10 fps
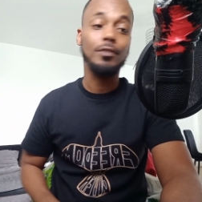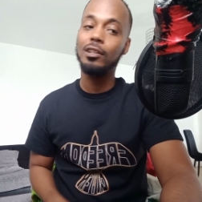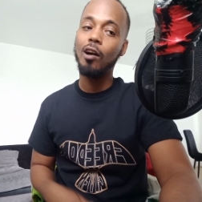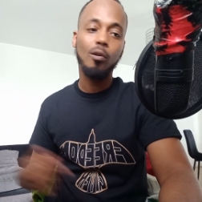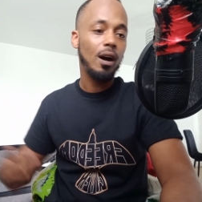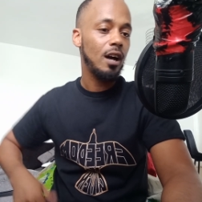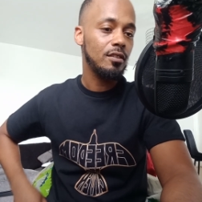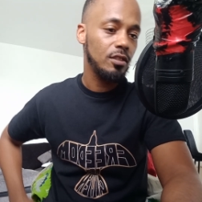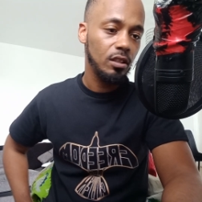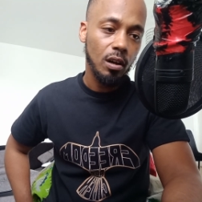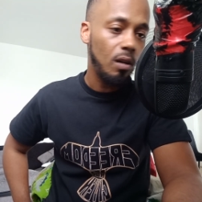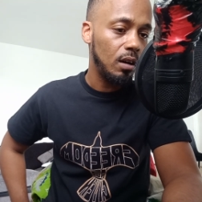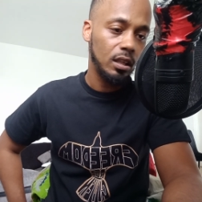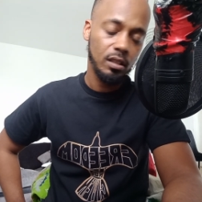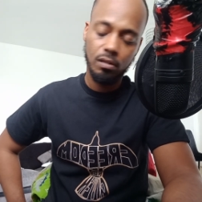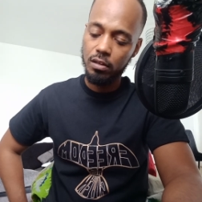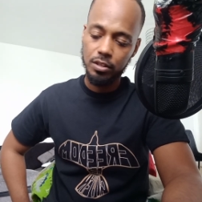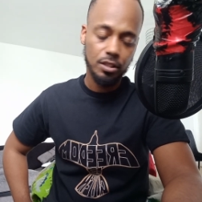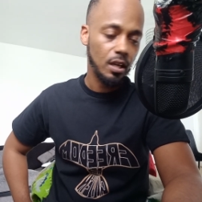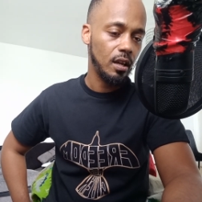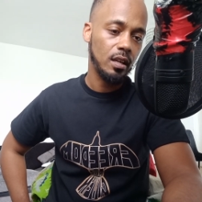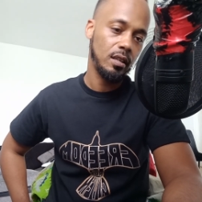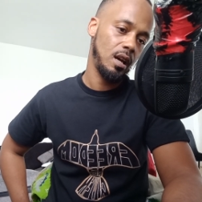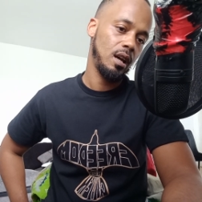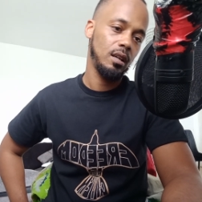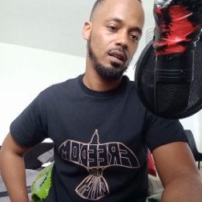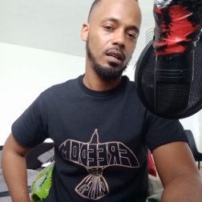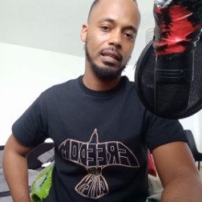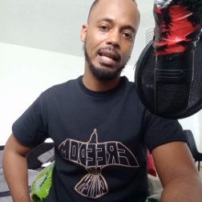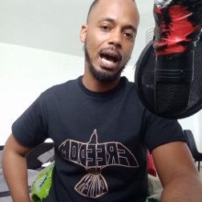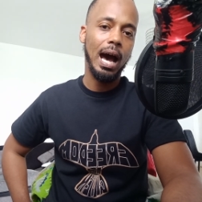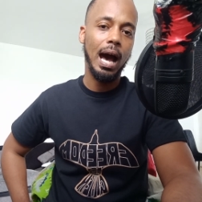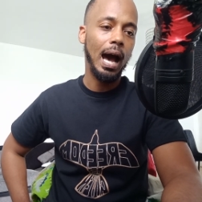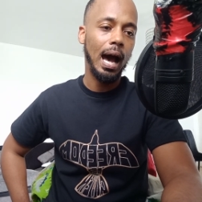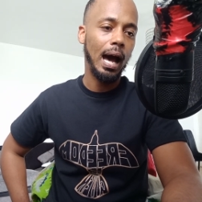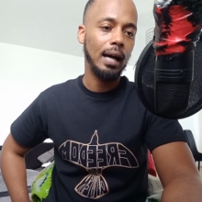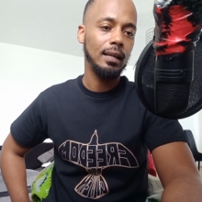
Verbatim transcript: you don't want, you don't want, you don't want to share that. Nah.